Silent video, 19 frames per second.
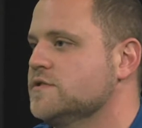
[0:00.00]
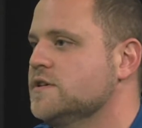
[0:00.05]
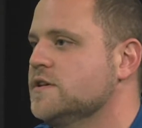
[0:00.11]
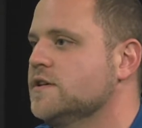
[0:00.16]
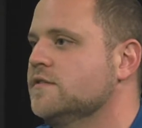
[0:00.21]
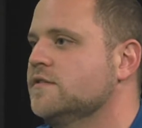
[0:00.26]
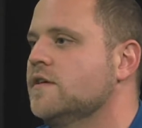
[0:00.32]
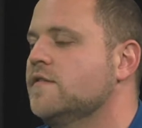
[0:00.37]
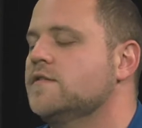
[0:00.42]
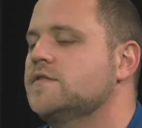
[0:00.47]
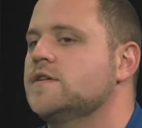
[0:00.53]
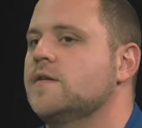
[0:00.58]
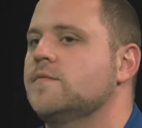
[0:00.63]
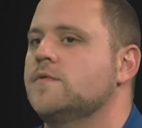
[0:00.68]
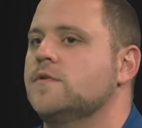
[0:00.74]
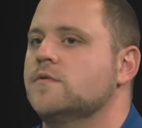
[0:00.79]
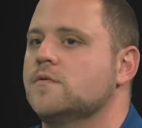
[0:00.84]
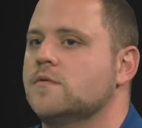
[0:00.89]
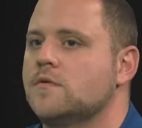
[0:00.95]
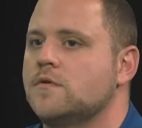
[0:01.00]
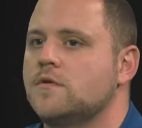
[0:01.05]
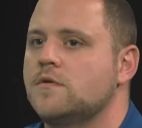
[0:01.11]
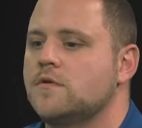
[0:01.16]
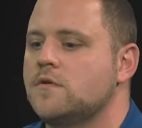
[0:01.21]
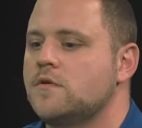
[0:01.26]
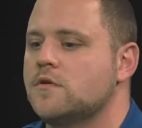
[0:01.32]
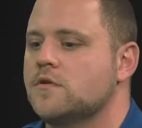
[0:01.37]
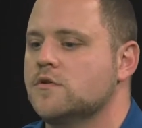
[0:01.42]
seed is every time
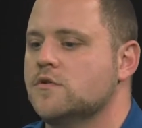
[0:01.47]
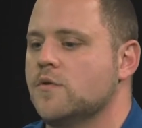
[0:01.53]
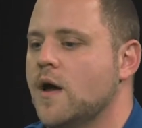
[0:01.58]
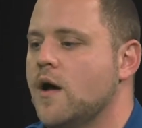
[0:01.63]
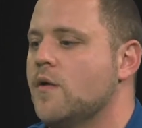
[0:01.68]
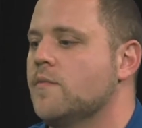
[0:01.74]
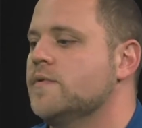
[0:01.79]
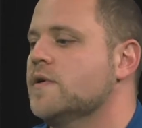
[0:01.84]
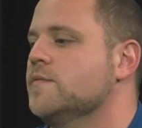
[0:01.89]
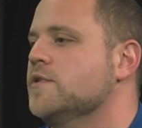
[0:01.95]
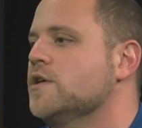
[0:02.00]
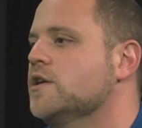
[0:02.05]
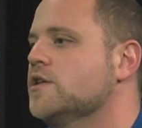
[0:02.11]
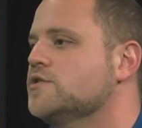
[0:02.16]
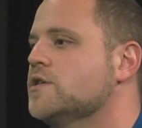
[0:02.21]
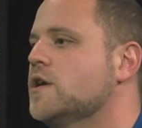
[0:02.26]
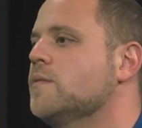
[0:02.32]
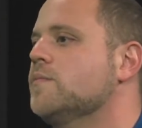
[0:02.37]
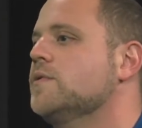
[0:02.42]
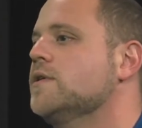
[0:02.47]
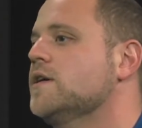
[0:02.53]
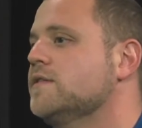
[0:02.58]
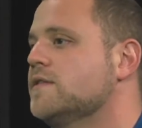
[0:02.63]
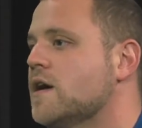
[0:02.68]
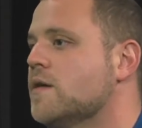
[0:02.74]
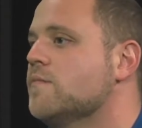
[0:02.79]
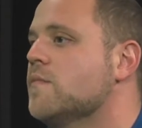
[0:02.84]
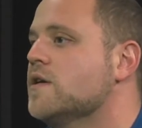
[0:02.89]
you help them, you got to try to
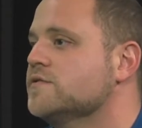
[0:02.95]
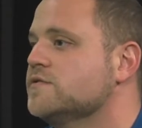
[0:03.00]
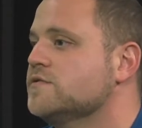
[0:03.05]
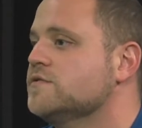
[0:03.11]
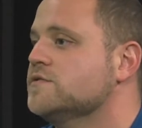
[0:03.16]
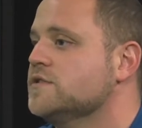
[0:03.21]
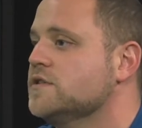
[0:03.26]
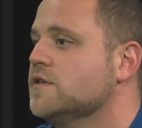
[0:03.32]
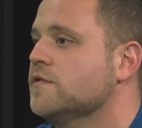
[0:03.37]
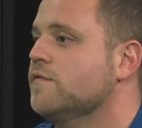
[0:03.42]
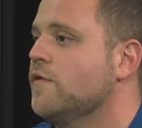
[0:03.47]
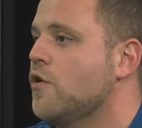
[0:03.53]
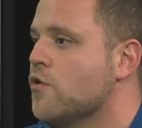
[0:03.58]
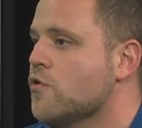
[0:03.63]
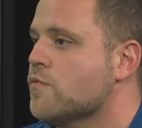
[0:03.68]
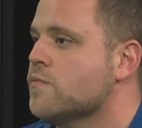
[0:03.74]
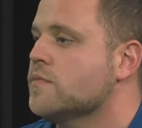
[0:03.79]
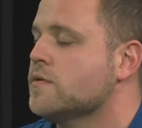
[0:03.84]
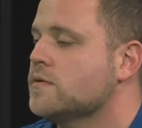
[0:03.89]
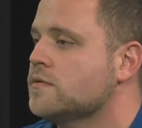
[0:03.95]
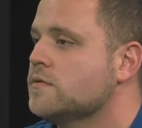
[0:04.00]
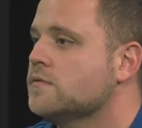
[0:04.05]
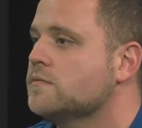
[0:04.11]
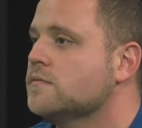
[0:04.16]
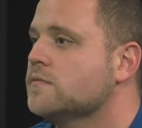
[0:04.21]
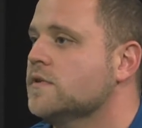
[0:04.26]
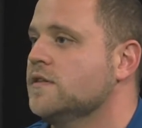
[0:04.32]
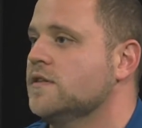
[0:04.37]
plant that mustard seed of hope
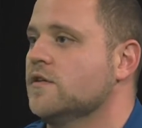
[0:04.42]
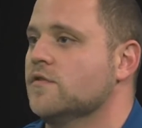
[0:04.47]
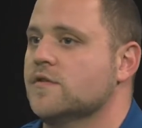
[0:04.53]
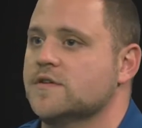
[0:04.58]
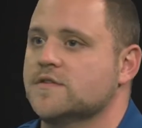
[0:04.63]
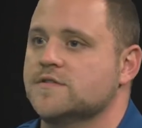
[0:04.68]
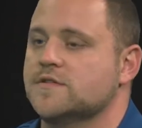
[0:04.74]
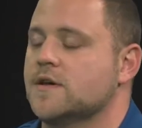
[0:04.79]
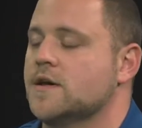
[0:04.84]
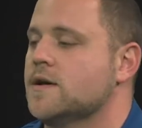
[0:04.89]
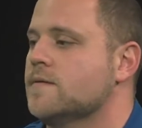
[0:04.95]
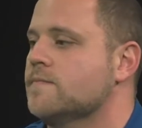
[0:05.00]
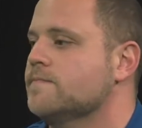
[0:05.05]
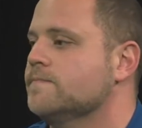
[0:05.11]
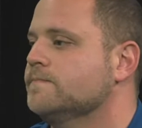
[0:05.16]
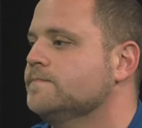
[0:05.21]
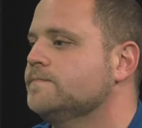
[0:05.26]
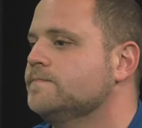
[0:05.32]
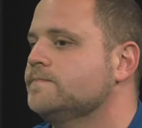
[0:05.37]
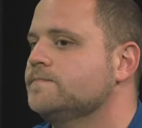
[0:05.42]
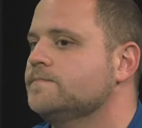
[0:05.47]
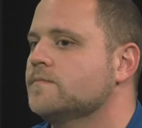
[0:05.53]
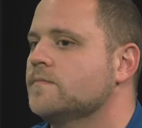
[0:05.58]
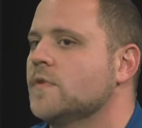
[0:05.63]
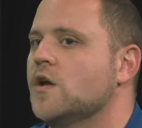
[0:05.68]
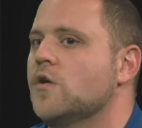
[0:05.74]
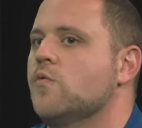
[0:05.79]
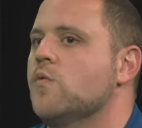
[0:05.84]
that there is a
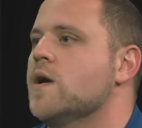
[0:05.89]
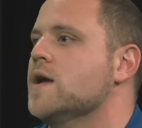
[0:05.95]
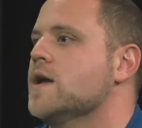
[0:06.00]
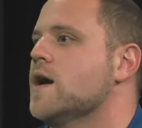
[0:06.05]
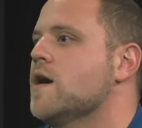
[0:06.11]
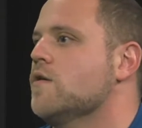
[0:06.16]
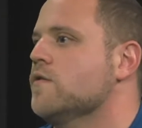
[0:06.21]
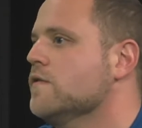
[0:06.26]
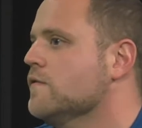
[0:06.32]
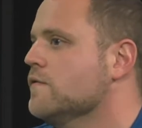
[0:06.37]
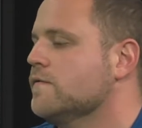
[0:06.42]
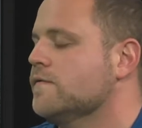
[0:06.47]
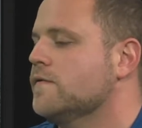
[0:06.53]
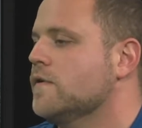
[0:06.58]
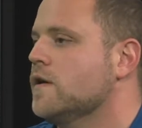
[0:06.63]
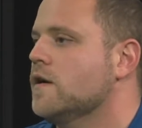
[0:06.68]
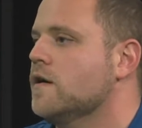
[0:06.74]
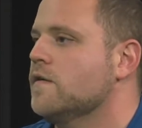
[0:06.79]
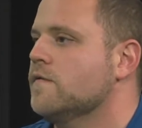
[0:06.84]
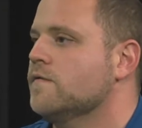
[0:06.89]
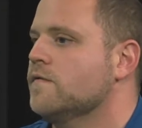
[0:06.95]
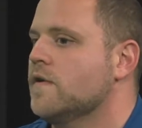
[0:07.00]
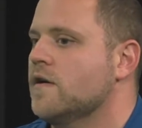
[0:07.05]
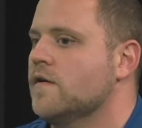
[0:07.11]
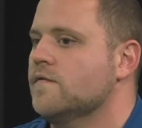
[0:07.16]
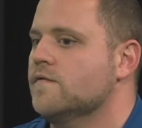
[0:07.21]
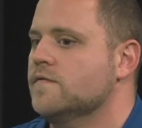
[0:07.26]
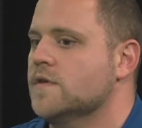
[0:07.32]
way out
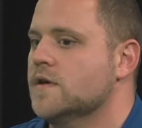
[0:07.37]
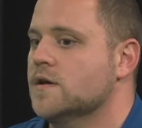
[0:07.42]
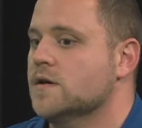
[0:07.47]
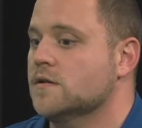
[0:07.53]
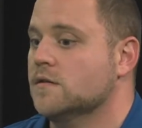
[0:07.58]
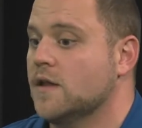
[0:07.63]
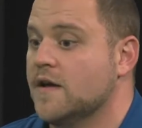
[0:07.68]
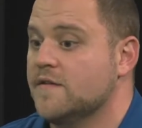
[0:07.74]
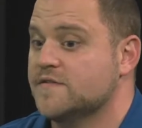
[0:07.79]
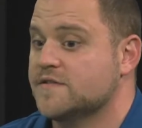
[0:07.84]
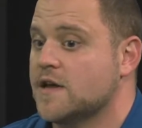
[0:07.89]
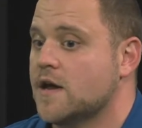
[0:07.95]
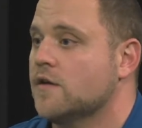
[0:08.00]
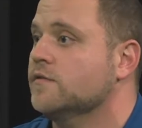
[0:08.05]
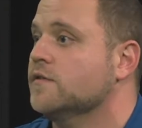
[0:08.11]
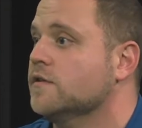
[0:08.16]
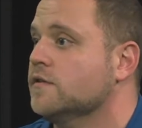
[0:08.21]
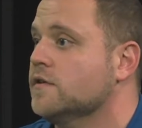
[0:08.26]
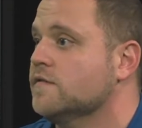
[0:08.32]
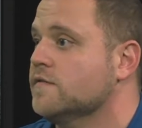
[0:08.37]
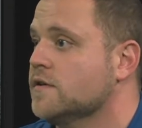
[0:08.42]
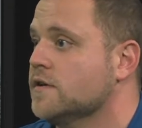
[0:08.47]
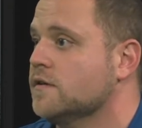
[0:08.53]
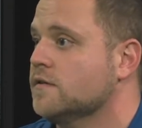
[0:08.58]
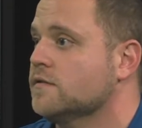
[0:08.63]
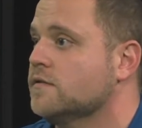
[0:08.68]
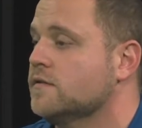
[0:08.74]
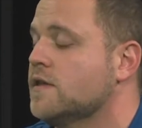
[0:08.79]
of the lifestyle they're
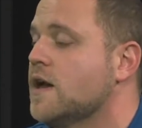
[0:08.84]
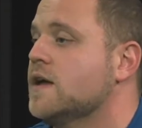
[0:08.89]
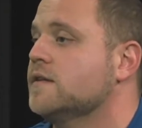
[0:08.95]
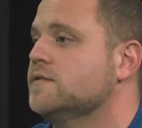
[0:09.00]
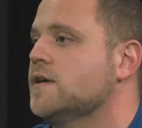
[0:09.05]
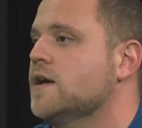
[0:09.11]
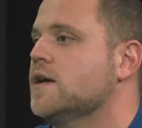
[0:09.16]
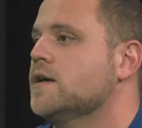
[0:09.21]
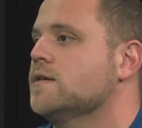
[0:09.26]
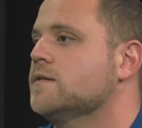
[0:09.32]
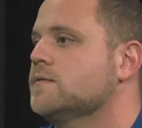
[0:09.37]
living that day.